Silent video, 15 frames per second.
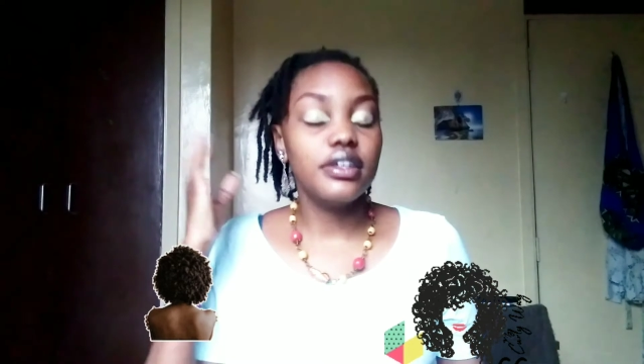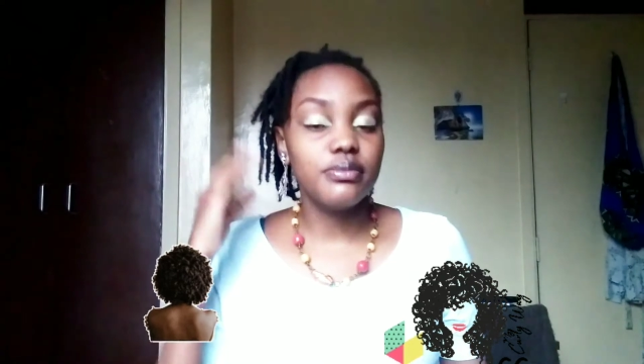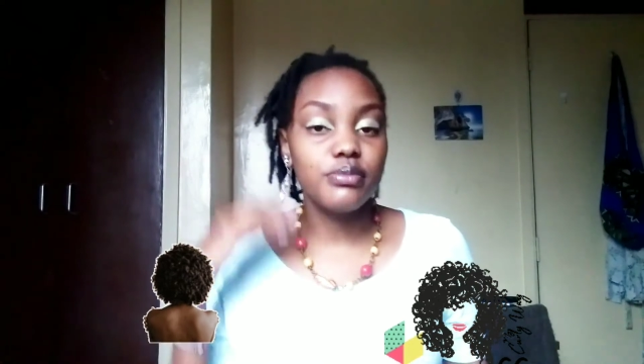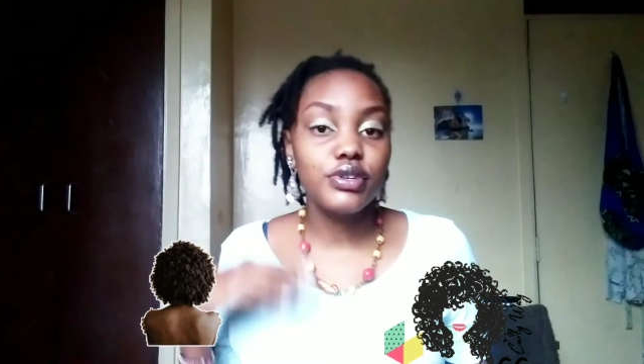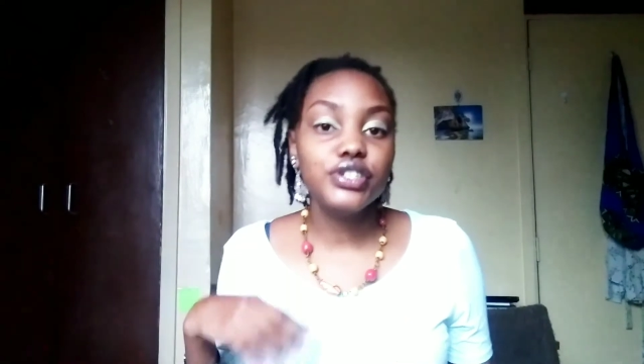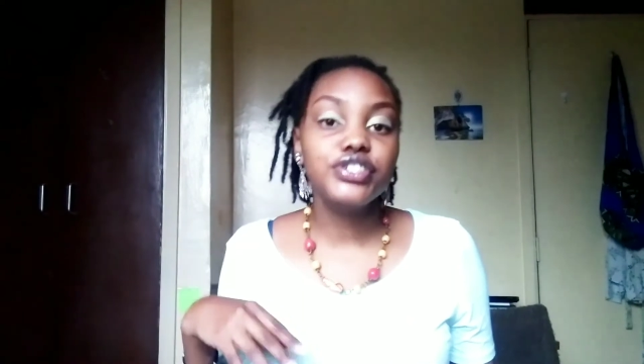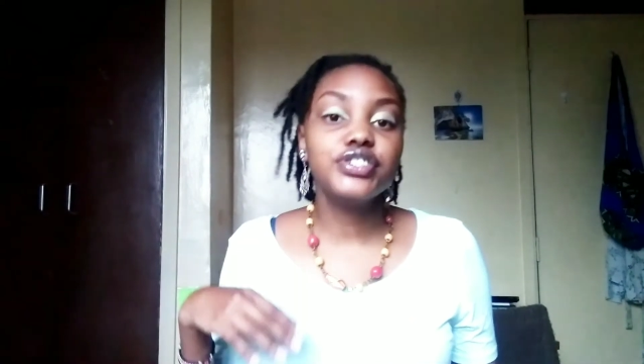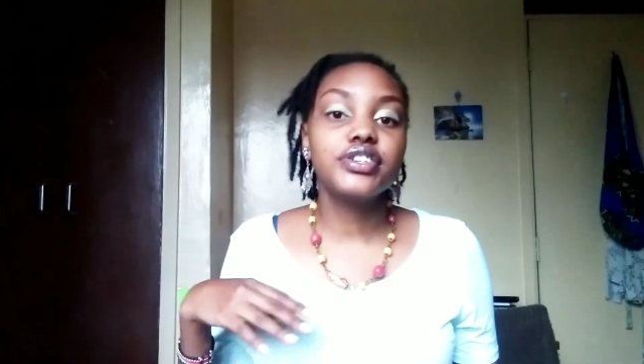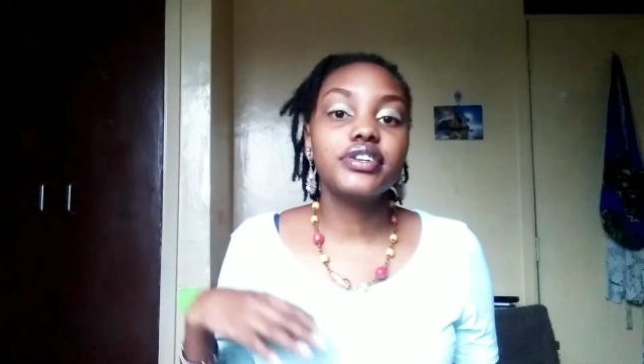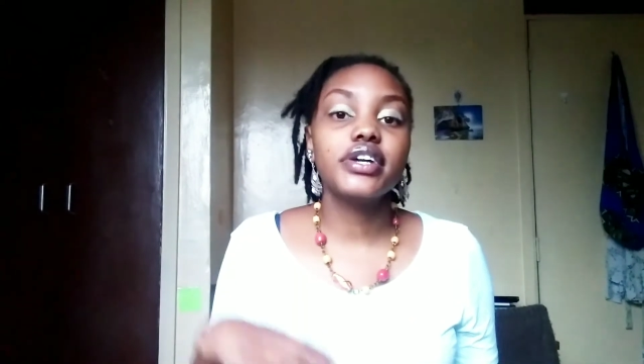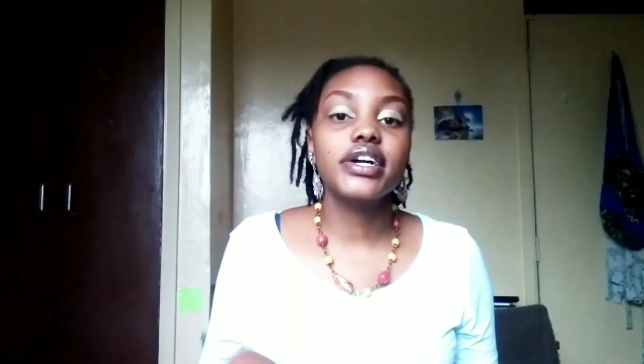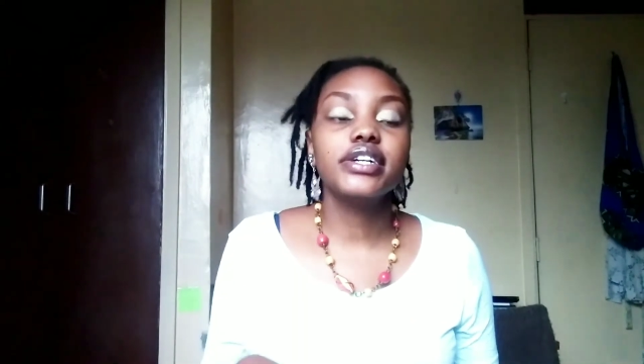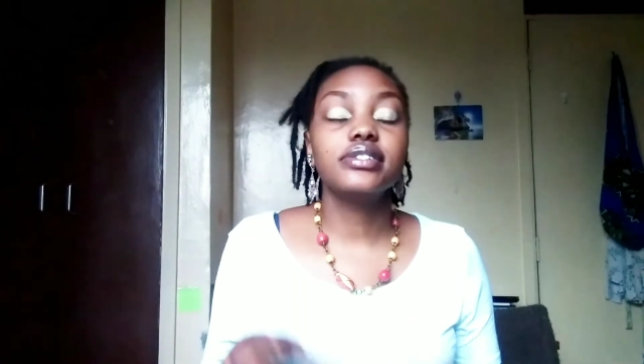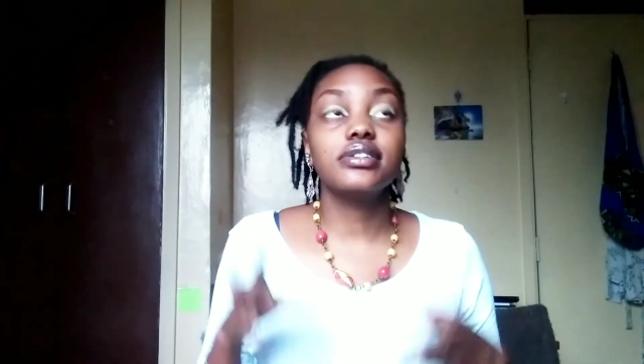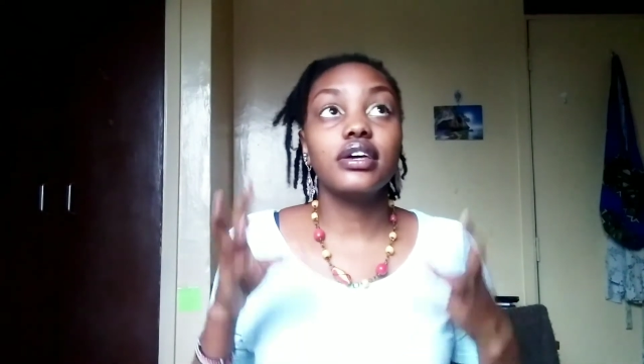
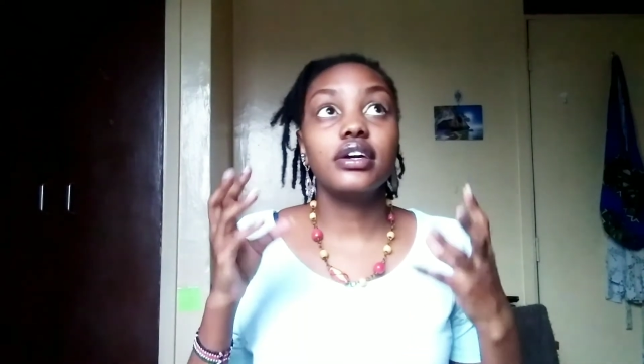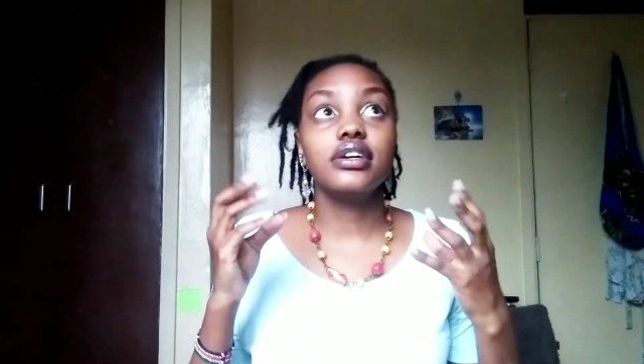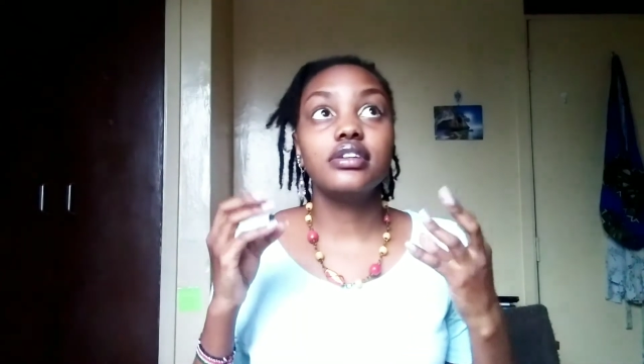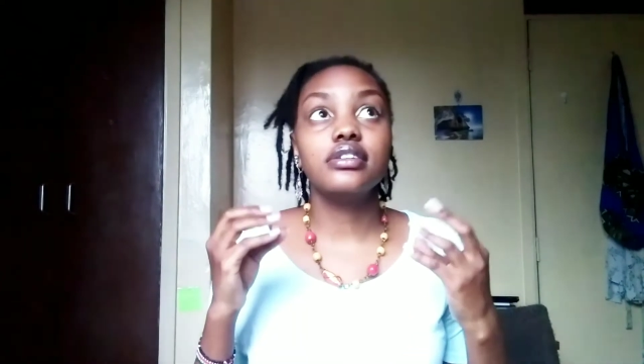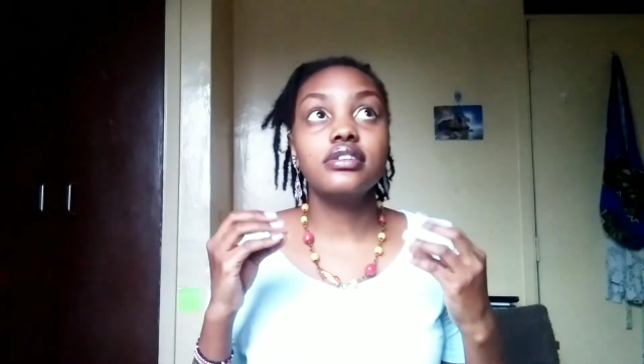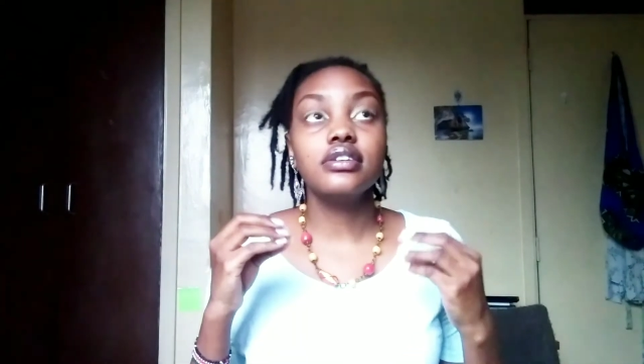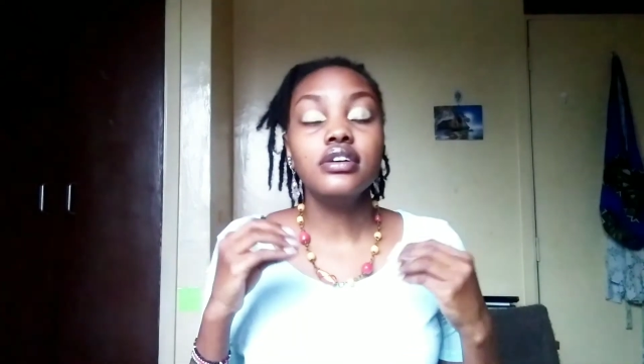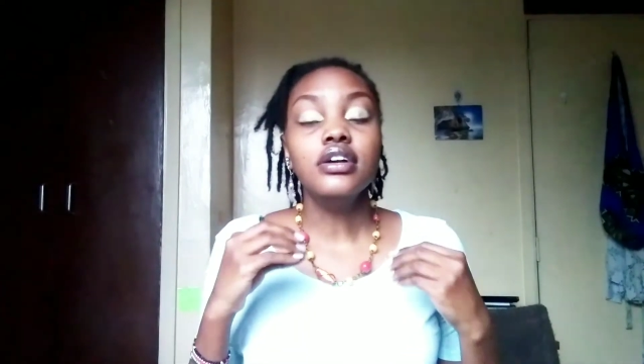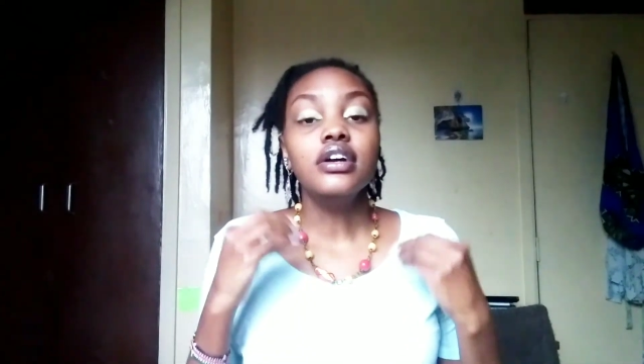moisturize and